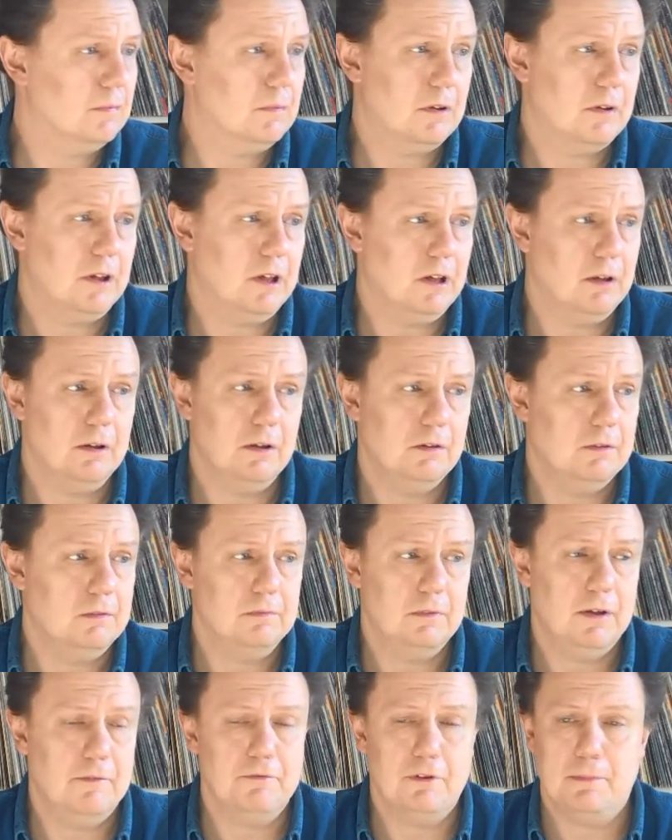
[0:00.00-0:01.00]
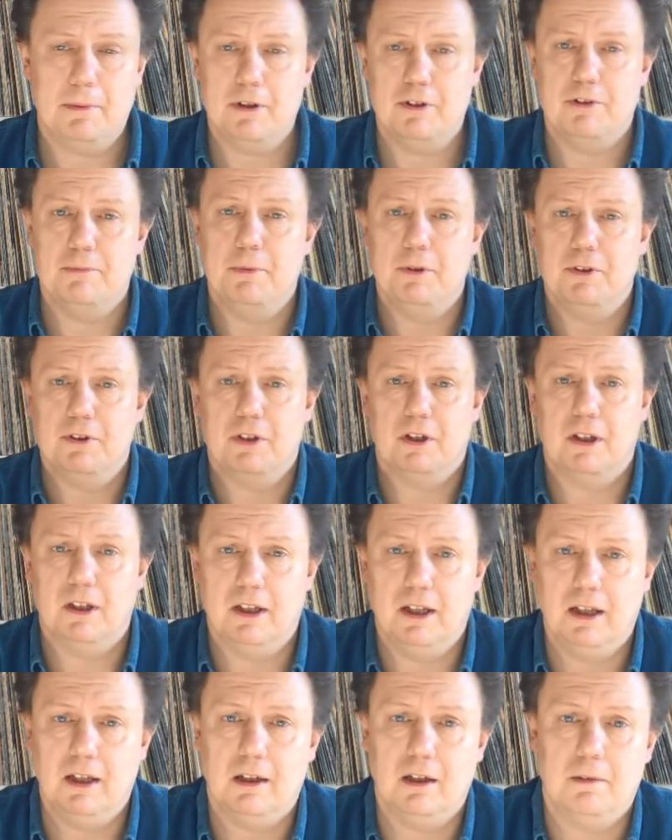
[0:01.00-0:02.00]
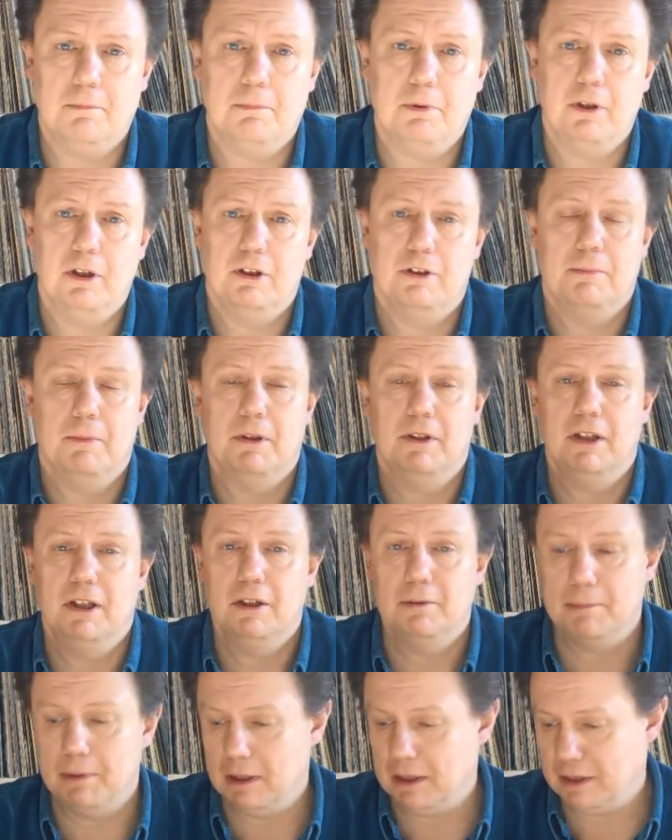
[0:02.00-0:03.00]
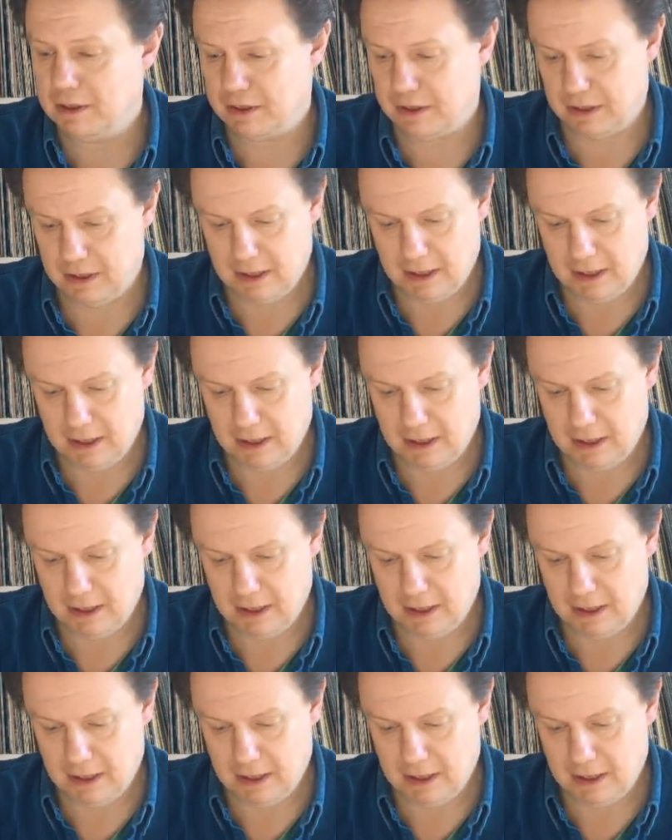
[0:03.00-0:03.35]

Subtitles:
I think every piece of music I get, I put into my database.